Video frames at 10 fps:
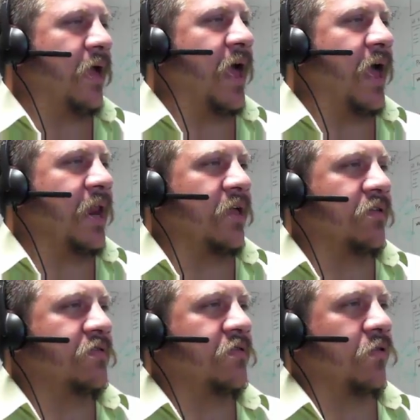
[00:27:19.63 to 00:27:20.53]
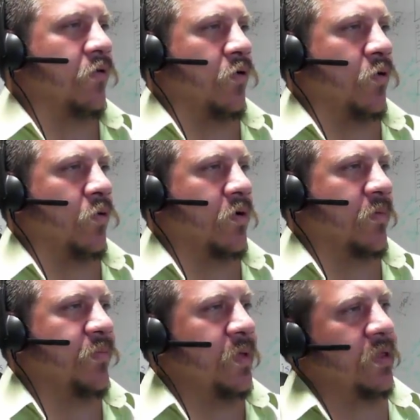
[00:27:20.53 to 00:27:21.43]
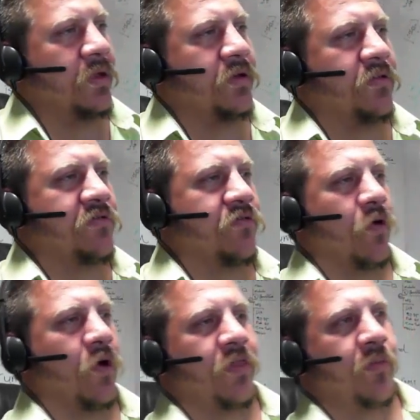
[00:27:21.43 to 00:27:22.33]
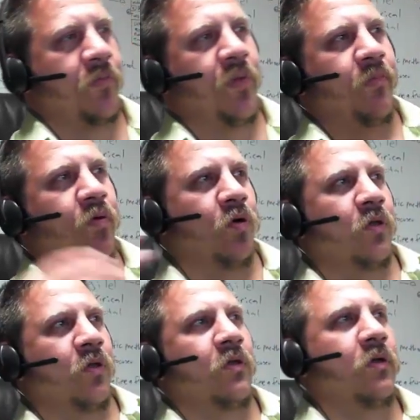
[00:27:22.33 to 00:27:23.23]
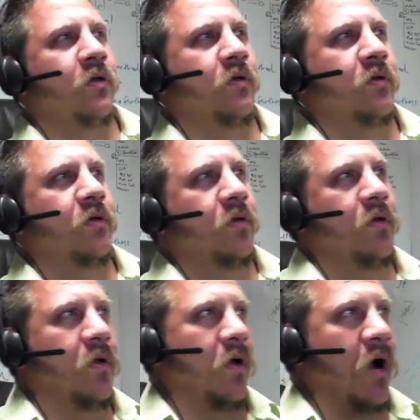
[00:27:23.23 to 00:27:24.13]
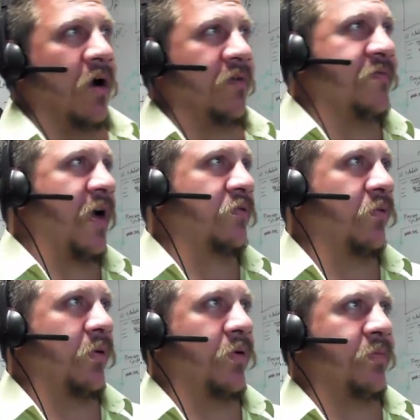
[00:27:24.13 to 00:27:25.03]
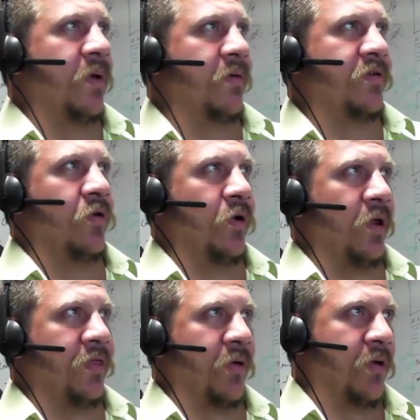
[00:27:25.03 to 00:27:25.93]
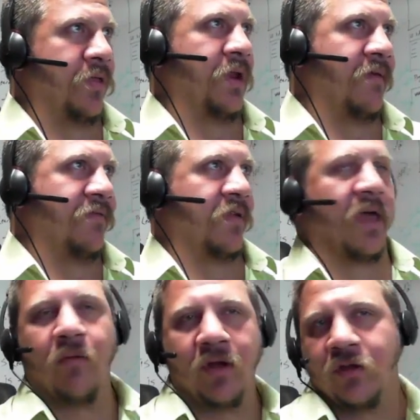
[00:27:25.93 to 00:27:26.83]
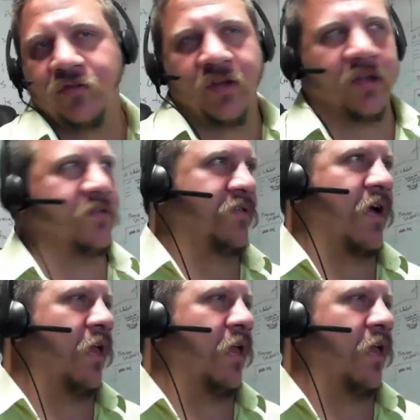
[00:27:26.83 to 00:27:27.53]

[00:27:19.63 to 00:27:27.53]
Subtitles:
And that is to completely destroy the bubble artifact. We wouldn't be able to do anything with it after that. We couldn't change its